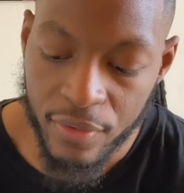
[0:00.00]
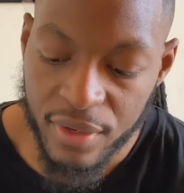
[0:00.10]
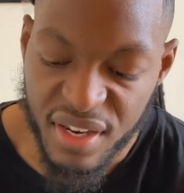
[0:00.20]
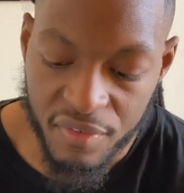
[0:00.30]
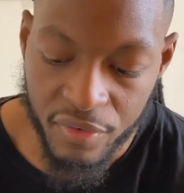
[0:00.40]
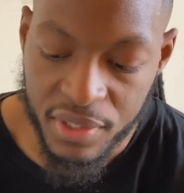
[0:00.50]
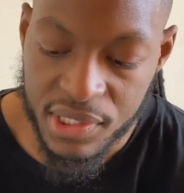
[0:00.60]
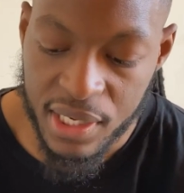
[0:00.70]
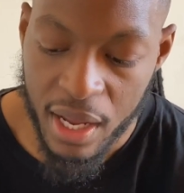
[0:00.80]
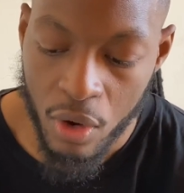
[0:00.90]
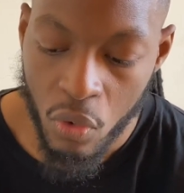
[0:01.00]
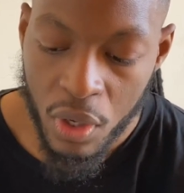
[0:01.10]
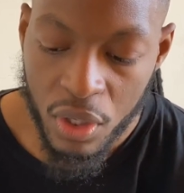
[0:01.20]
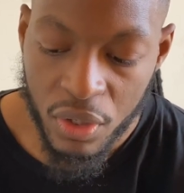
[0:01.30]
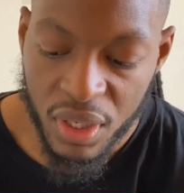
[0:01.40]
the difference. Now,
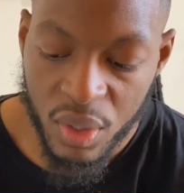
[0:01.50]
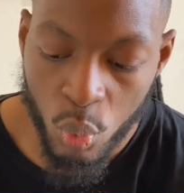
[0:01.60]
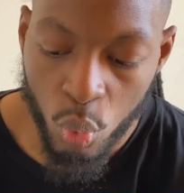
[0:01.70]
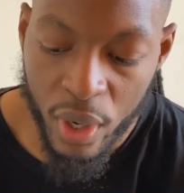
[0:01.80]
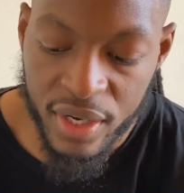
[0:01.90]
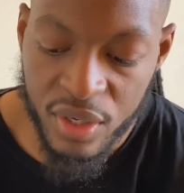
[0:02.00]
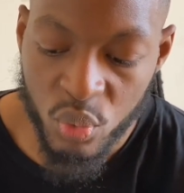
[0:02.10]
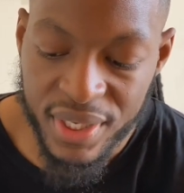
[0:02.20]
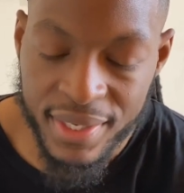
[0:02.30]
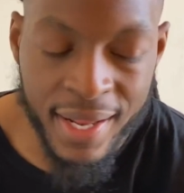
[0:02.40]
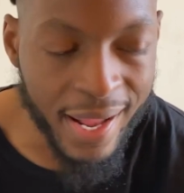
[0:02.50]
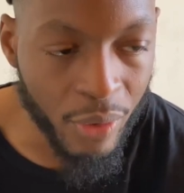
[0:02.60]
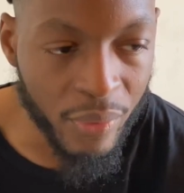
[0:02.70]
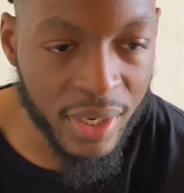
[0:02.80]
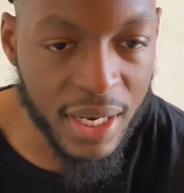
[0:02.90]
what did we
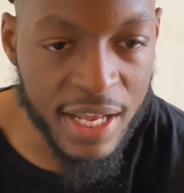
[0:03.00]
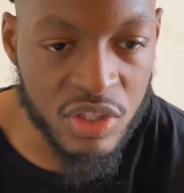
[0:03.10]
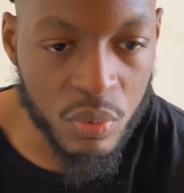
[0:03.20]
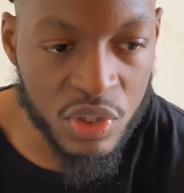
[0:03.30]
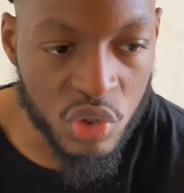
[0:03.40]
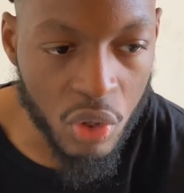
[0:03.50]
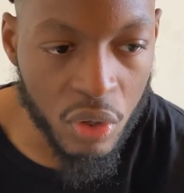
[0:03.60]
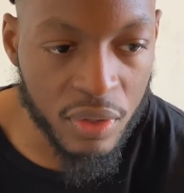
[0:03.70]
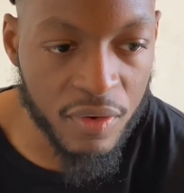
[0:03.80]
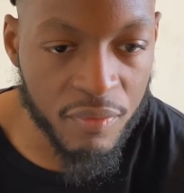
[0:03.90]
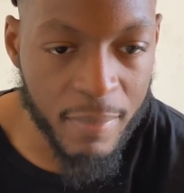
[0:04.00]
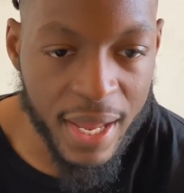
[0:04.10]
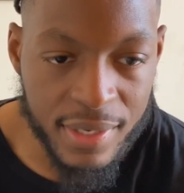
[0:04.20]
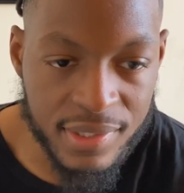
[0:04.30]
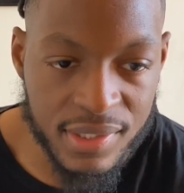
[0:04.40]
inherit as a result of
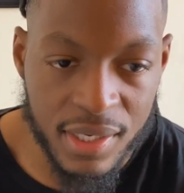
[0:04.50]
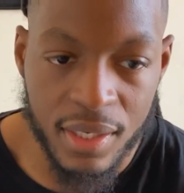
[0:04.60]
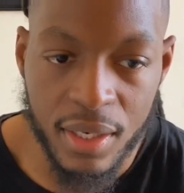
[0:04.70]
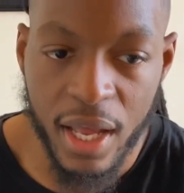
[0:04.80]
man's sin?